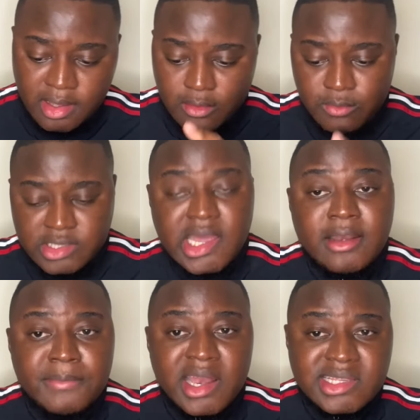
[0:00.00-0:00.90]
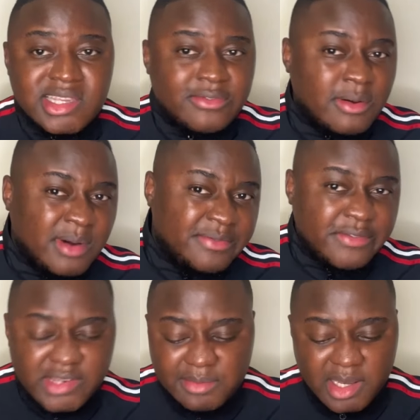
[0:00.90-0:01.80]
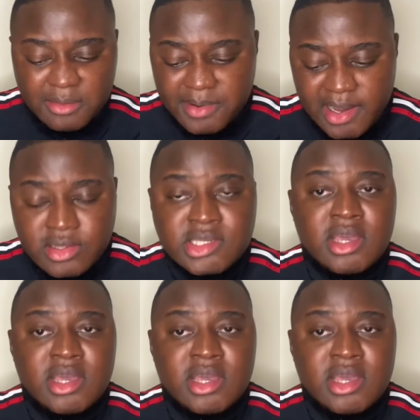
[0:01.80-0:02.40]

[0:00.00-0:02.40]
We signed Malasia for about £15 million.